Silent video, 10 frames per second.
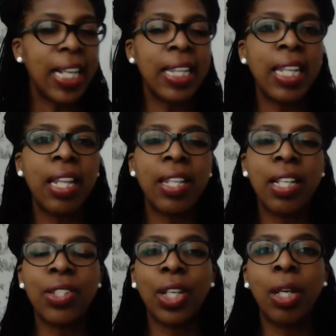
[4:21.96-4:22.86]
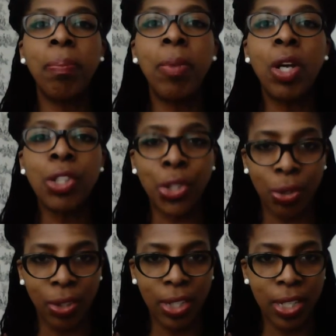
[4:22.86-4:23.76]
And then there's the
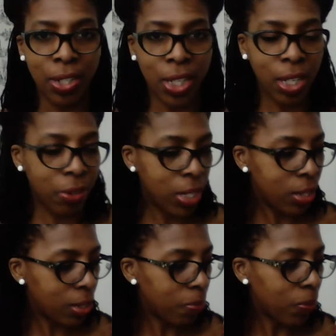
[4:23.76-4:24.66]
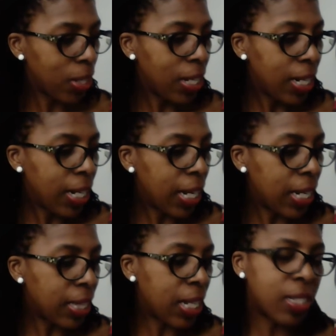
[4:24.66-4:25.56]
commercial interiors,
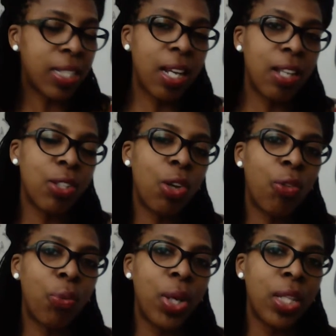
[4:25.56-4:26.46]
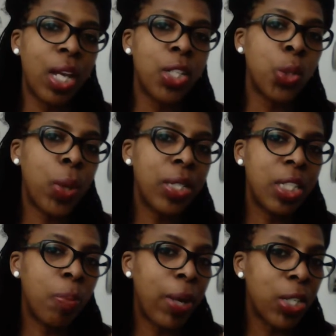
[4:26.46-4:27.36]
and that starts off with a
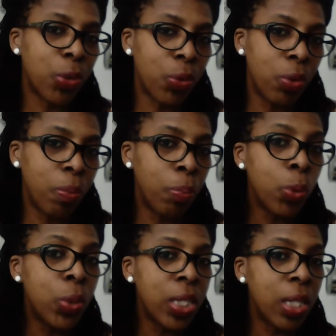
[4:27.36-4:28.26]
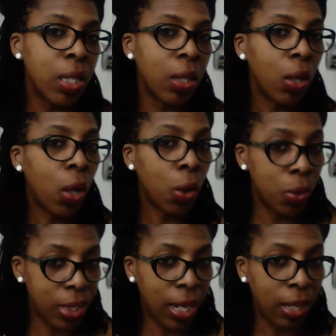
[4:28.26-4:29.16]
20-bedroom boutique
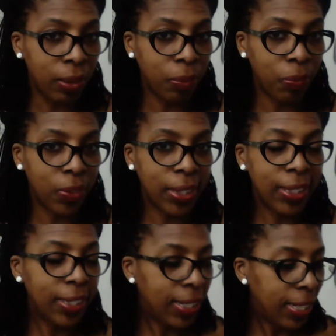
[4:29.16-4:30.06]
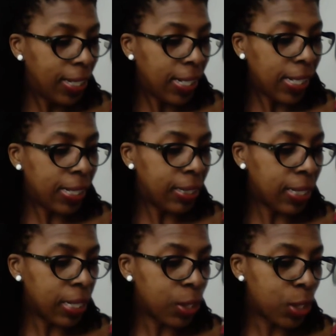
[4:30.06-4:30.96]
hotel. And
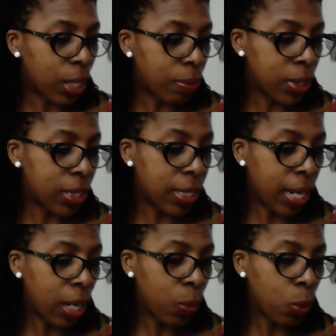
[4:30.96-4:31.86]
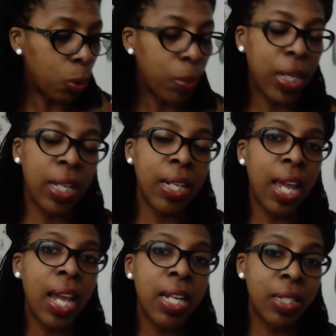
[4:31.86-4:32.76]
that's chapter 10 will be an
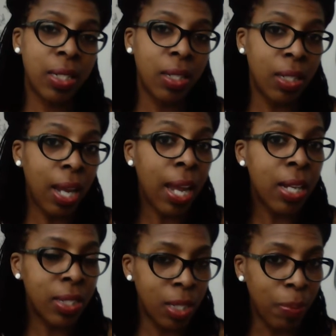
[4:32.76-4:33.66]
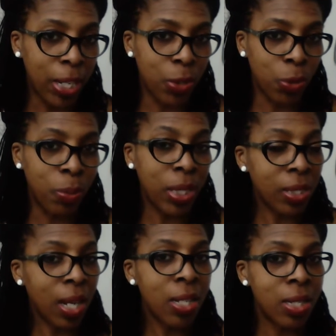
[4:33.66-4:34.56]
80-bedroom,
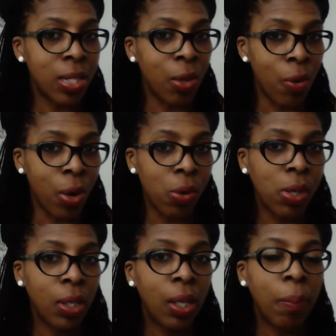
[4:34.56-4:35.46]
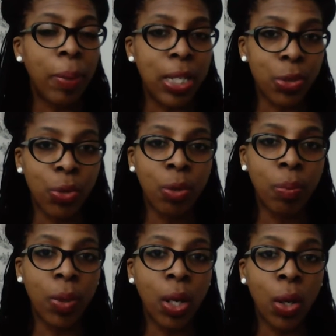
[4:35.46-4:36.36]
that's
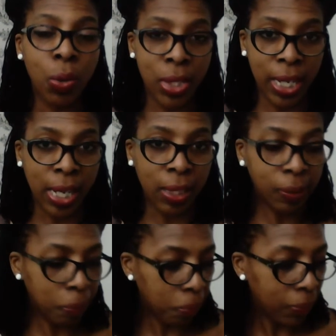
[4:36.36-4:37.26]
80-bedroom hotel.